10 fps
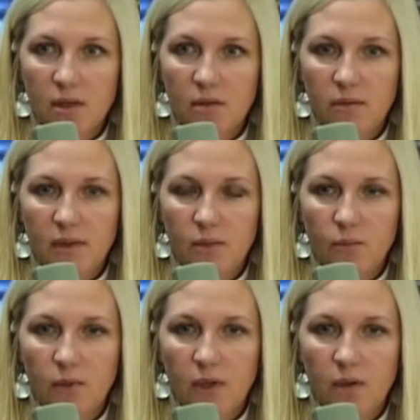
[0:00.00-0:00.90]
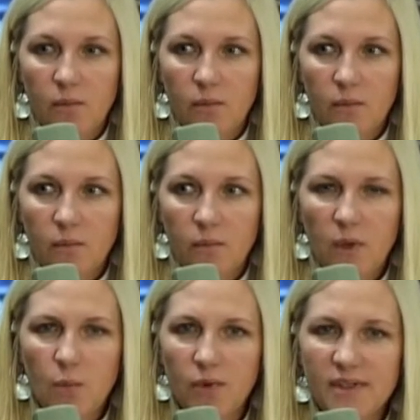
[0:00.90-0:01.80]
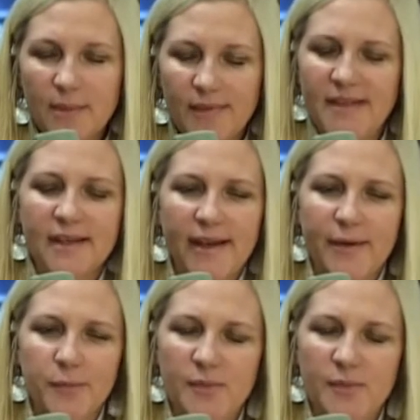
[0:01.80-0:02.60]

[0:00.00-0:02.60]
With, what were some of these items,